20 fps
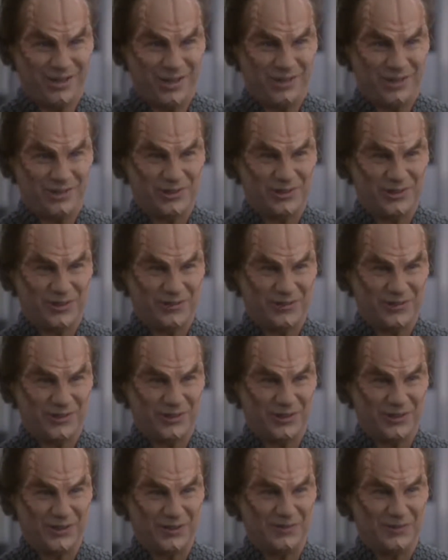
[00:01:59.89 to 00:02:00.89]
as she offered
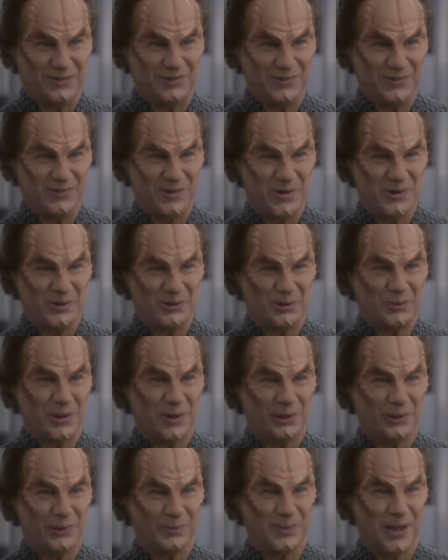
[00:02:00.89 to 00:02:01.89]
to give you a rose
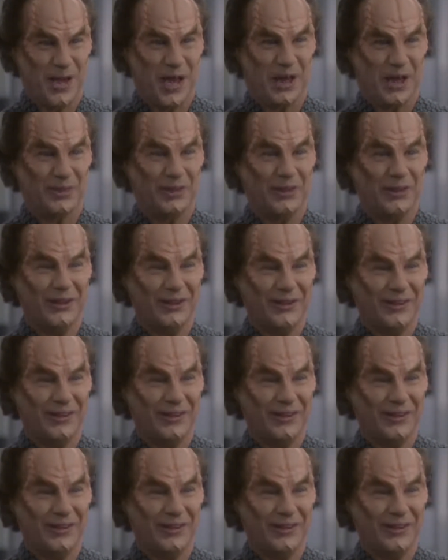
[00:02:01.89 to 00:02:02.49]
petal bath.